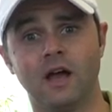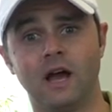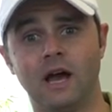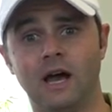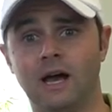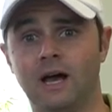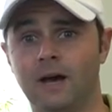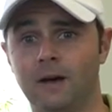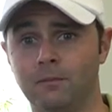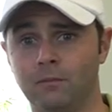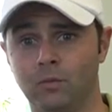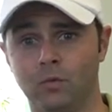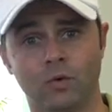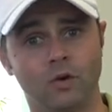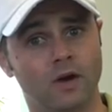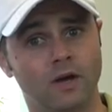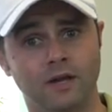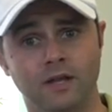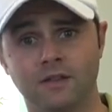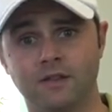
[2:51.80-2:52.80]
Um,
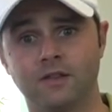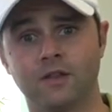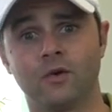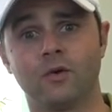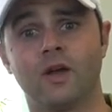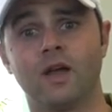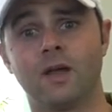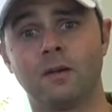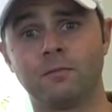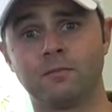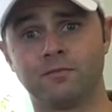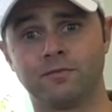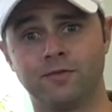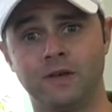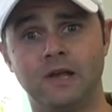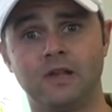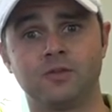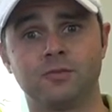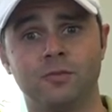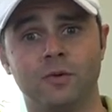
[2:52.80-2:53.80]
we're on Instagram,
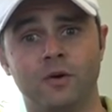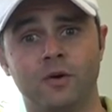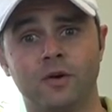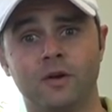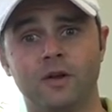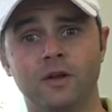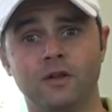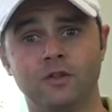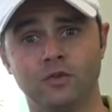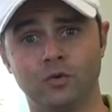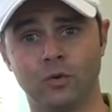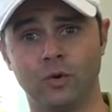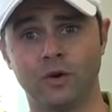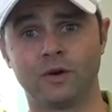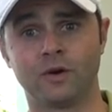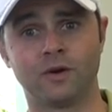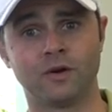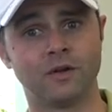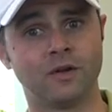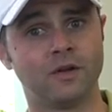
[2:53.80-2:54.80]
Facebook,
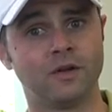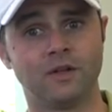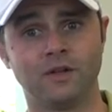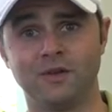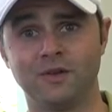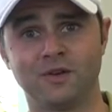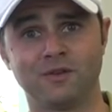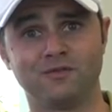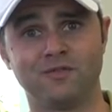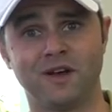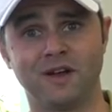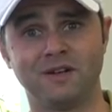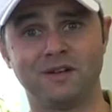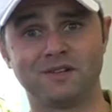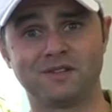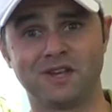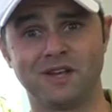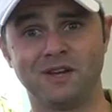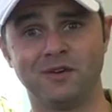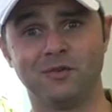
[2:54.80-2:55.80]
Twitter. You can find
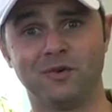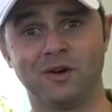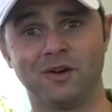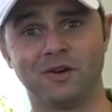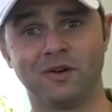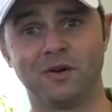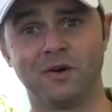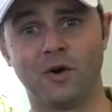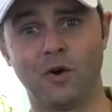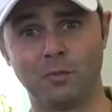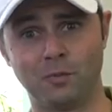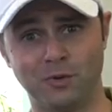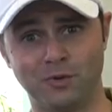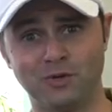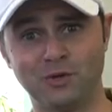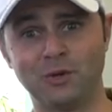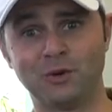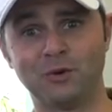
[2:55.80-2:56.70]
us anywhere. Hope you